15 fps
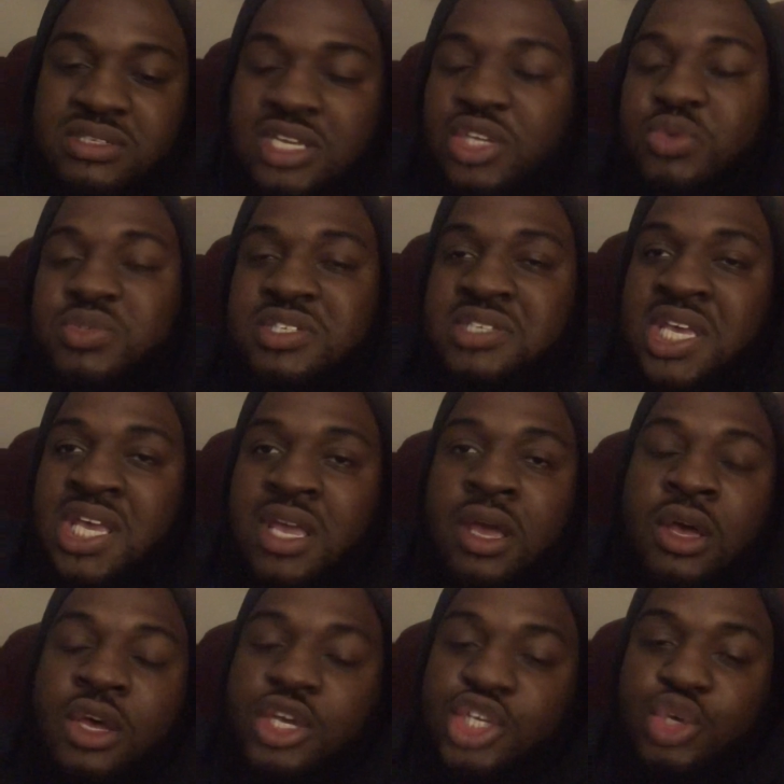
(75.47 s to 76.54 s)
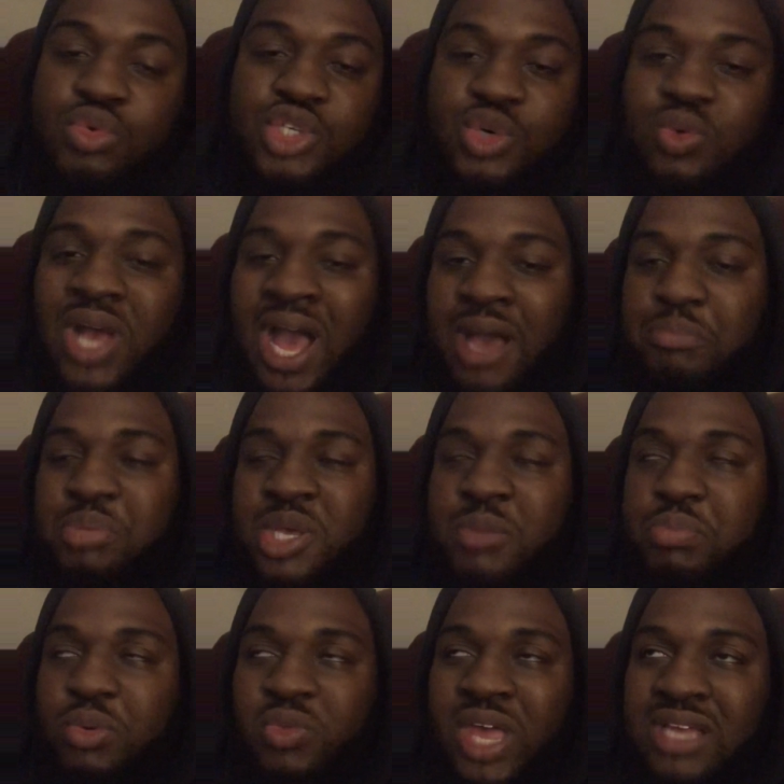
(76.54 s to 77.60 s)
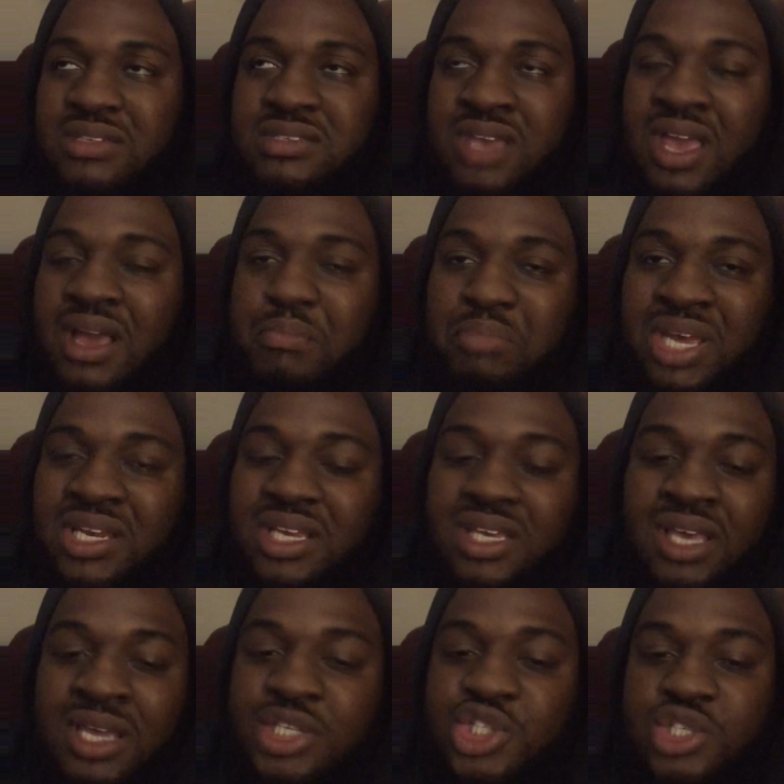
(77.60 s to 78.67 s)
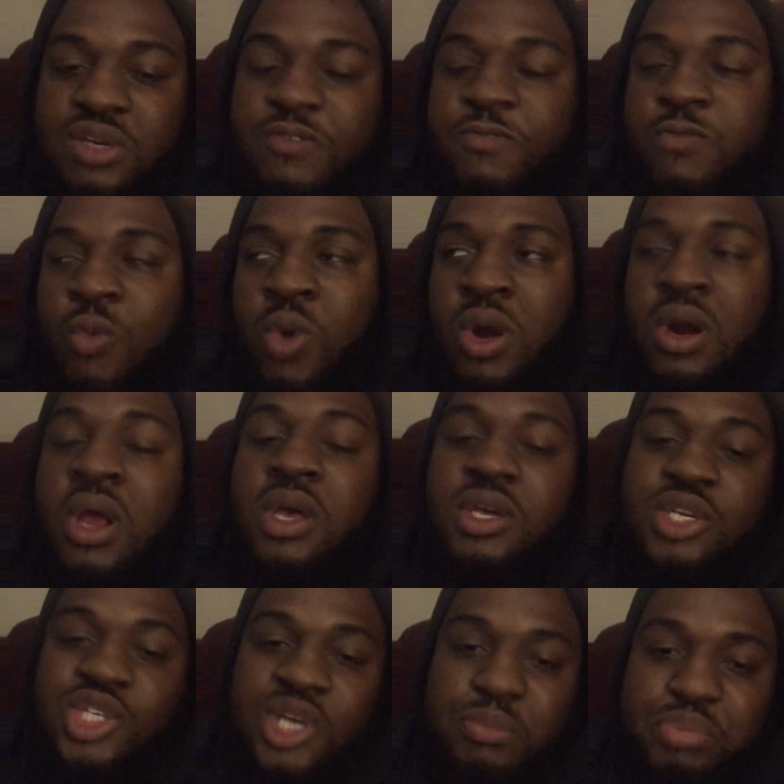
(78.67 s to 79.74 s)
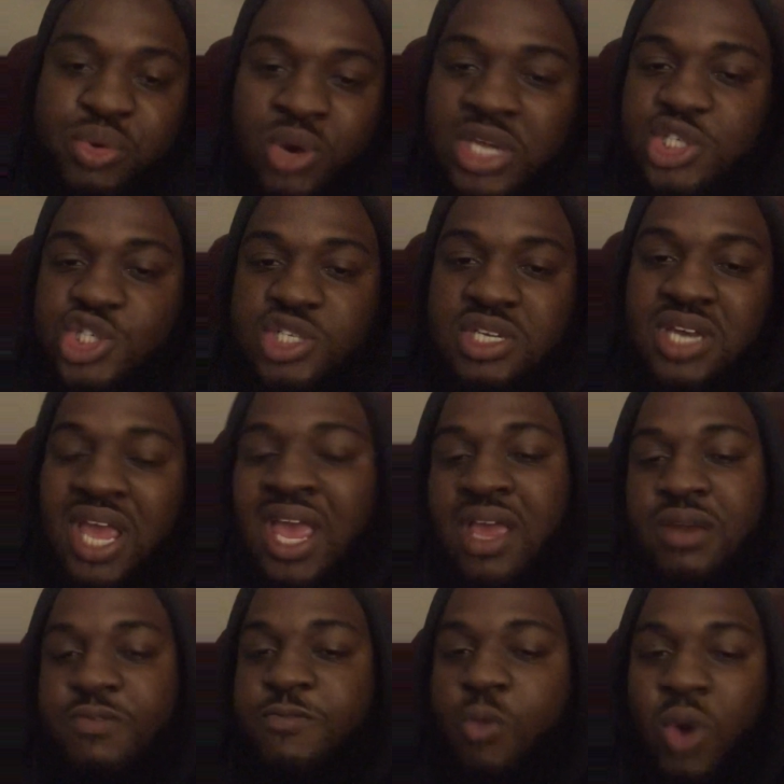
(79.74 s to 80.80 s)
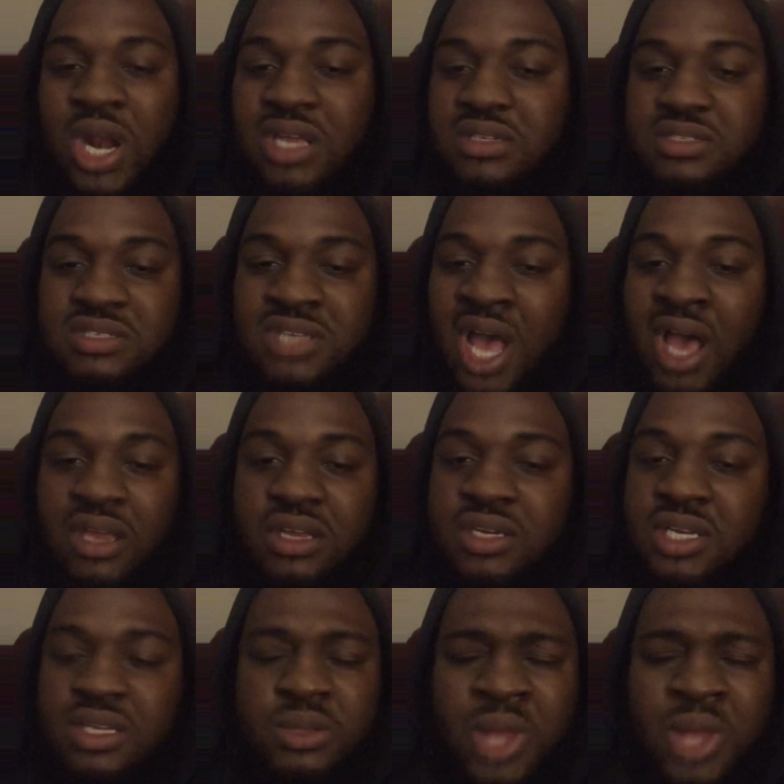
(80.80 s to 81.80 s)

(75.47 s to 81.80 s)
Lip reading: And you see, you do got people that take medication for depression and for anxiety.